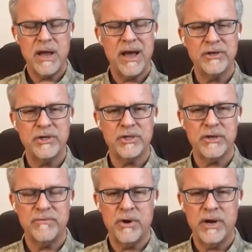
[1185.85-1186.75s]
be
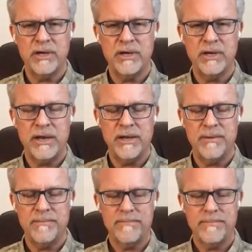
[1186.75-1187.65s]
conscious of your
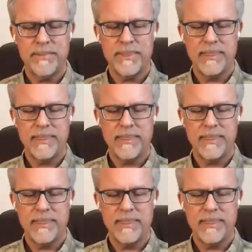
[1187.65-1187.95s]
anxiety.